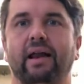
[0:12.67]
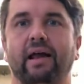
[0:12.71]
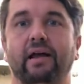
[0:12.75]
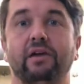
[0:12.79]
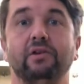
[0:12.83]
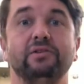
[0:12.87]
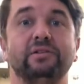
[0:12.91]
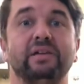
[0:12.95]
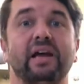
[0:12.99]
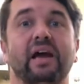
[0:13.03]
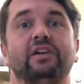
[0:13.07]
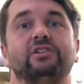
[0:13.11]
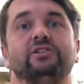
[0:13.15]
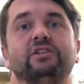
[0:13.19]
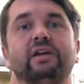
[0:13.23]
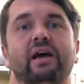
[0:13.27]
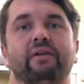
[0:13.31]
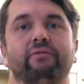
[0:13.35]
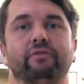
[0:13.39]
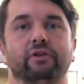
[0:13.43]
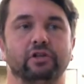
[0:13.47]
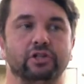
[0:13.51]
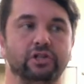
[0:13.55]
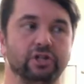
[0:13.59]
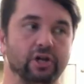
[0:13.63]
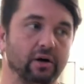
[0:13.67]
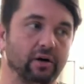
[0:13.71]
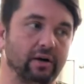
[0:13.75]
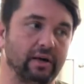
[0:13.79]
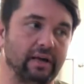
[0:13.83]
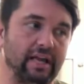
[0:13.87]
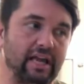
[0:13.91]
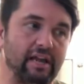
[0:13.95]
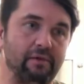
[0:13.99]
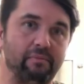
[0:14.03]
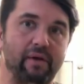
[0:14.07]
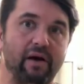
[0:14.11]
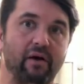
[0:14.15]
I used to actually have a junk
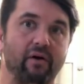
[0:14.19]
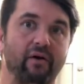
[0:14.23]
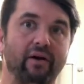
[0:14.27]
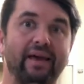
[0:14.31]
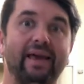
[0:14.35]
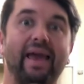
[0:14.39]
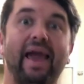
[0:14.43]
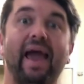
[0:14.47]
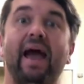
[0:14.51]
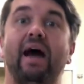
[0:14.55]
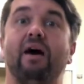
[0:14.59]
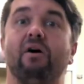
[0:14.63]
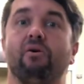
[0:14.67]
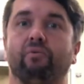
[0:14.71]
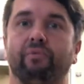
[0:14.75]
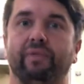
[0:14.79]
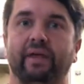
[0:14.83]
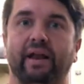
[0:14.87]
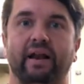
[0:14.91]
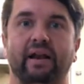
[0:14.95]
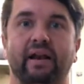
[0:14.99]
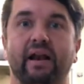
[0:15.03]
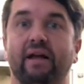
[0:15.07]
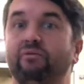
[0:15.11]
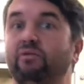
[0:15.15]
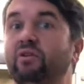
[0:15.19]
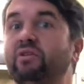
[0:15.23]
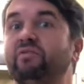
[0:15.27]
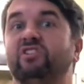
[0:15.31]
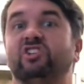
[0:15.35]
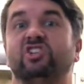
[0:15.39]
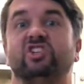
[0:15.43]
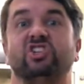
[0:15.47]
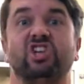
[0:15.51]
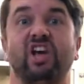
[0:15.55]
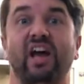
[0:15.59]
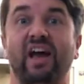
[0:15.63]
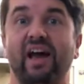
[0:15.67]
email account that I never even
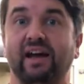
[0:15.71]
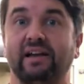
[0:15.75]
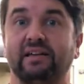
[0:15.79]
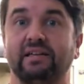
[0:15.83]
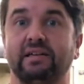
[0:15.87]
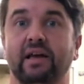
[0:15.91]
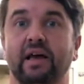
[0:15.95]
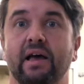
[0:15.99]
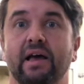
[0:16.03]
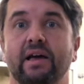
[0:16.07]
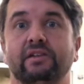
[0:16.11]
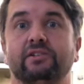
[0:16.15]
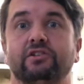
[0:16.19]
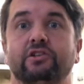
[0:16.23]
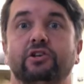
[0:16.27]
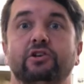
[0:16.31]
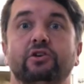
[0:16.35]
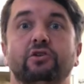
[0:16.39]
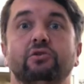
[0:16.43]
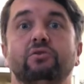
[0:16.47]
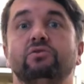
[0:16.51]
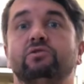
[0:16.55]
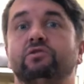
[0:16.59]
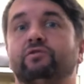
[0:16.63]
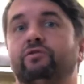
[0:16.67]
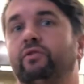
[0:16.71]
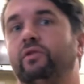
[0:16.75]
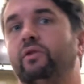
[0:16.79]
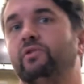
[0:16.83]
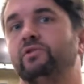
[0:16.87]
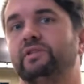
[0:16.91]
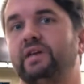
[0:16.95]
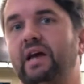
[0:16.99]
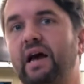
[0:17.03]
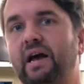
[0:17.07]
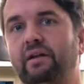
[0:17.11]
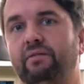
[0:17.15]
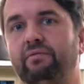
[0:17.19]
checked to use for those
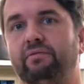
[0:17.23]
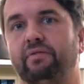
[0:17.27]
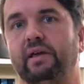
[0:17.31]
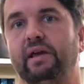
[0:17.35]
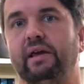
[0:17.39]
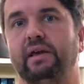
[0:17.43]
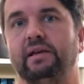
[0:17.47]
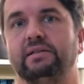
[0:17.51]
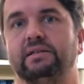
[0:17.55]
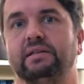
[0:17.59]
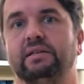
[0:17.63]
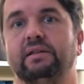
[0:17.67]
kind of things.